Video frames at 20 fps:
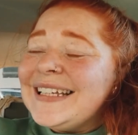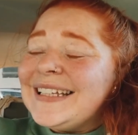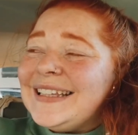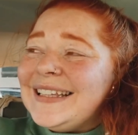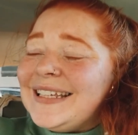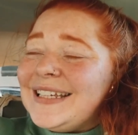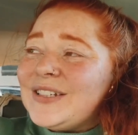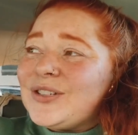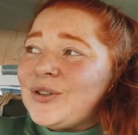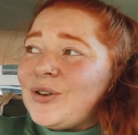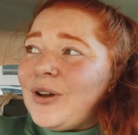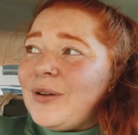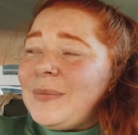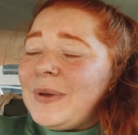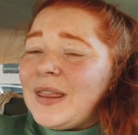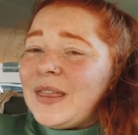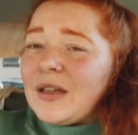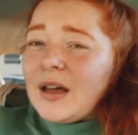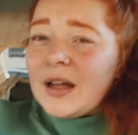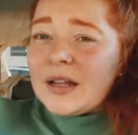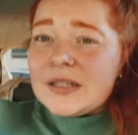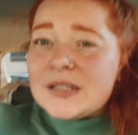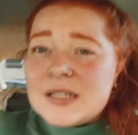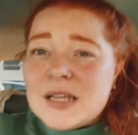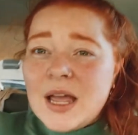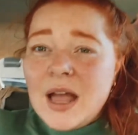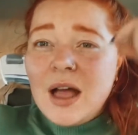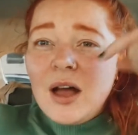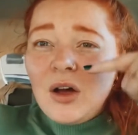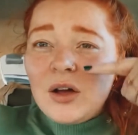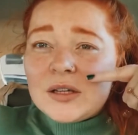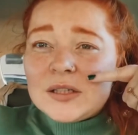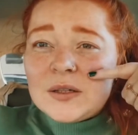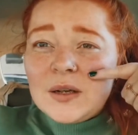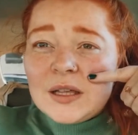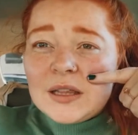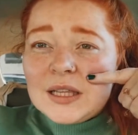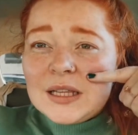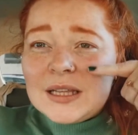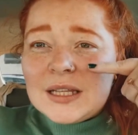These are all my thoughts. Also,
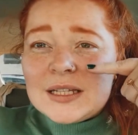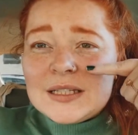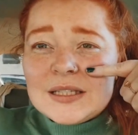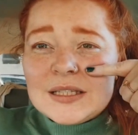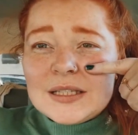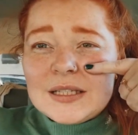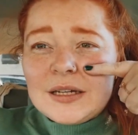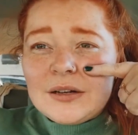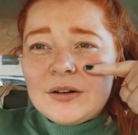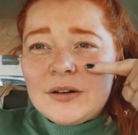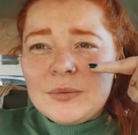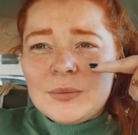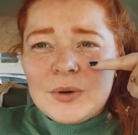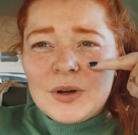I think that serum